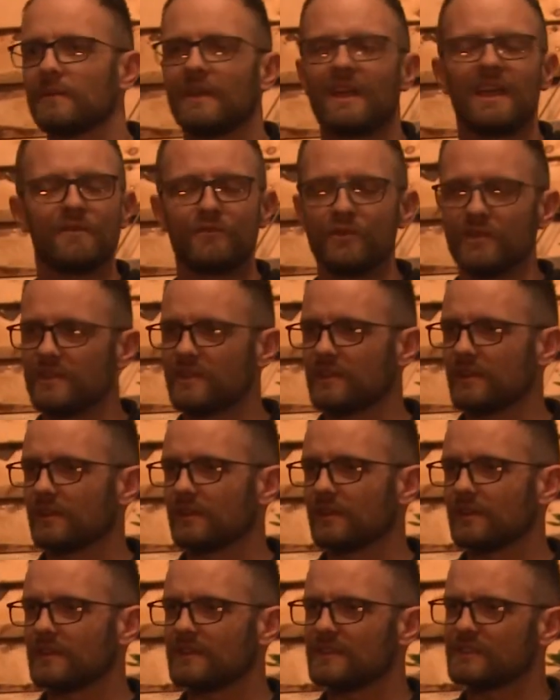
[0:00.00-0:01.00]
Everything.
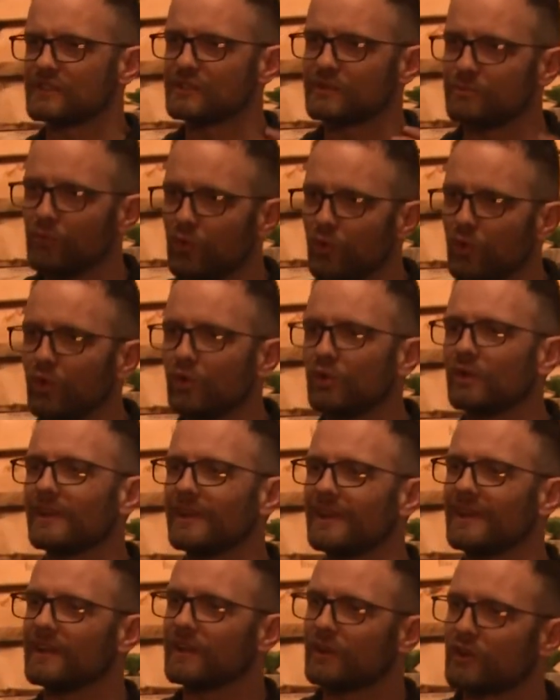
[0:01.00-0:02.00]
Small
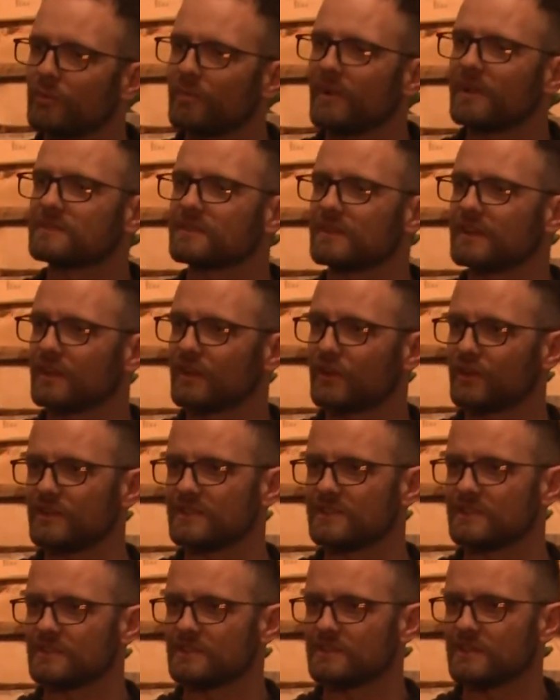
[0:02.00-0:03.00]
incremental
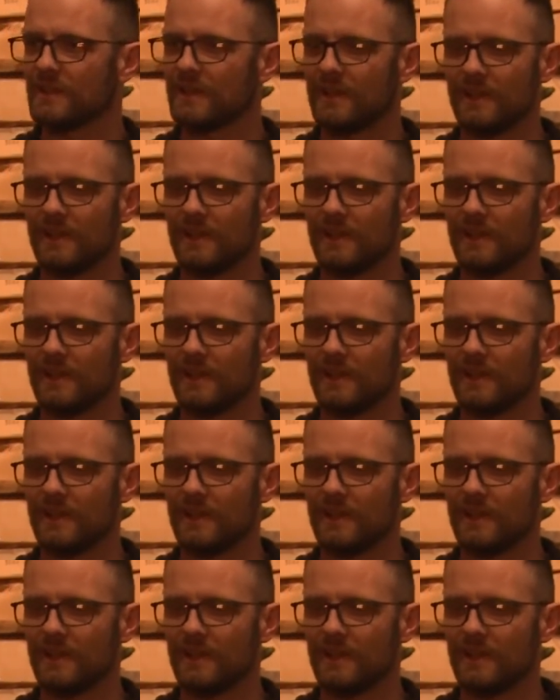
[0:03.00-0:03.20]
increases.